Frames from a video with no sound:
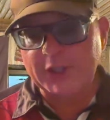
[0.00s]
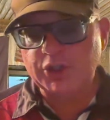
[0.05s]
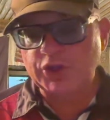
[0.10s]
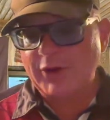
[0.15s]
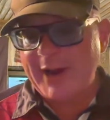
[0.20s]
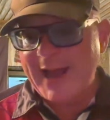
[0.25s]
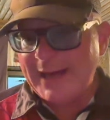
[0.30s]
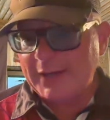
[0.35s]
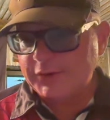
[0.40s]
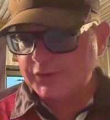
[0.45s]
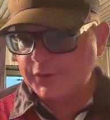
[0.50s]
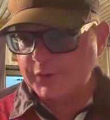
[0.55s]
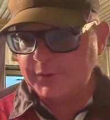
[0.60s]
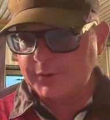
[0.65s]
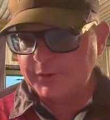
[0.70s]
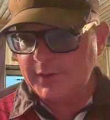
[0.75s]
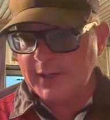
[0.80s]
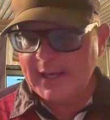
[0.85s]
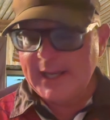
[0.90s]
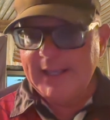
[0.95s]
your
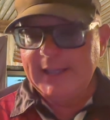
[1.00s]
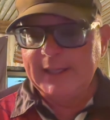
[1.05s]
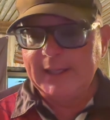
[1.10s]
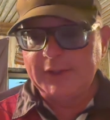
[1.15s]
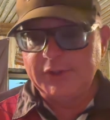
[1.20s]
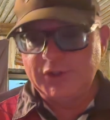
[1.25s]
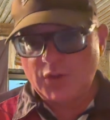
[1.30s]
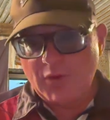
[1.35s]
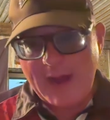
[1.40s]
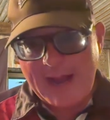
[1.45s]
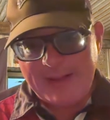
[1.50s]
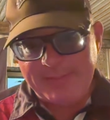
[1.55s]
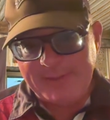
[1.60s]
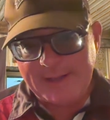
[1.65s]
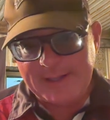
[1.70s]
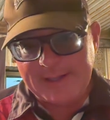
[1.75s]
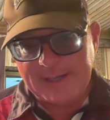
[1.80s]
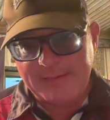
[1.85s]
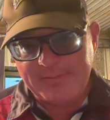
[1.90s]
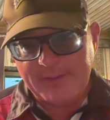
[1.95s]
attitude into I'm
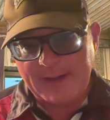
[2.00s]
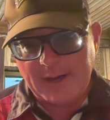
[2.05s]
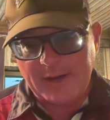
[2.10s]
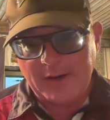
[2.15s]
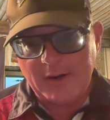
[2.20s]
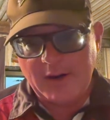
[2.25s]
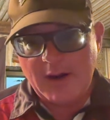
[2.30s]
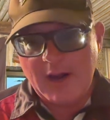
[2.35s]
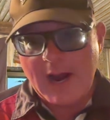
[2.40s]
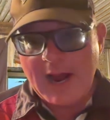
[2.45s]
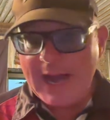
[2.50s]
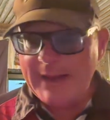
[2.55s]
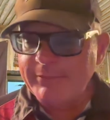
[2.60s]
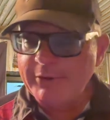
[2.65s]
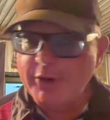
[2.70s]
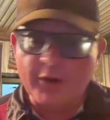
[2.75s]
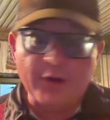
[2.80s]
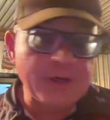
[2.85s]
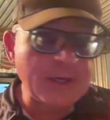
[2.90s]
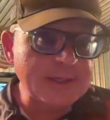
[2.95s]
getting better, I'm
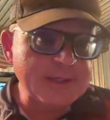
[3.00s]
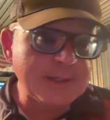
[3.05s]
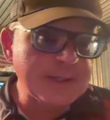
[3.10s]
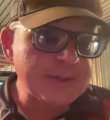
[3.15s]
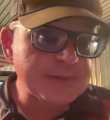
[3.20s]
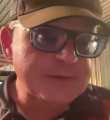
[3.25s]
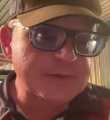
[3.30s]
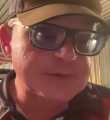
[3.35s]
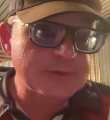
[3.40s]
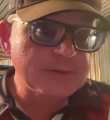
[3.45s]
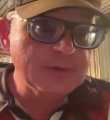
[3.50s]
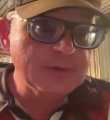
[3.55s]
good at this,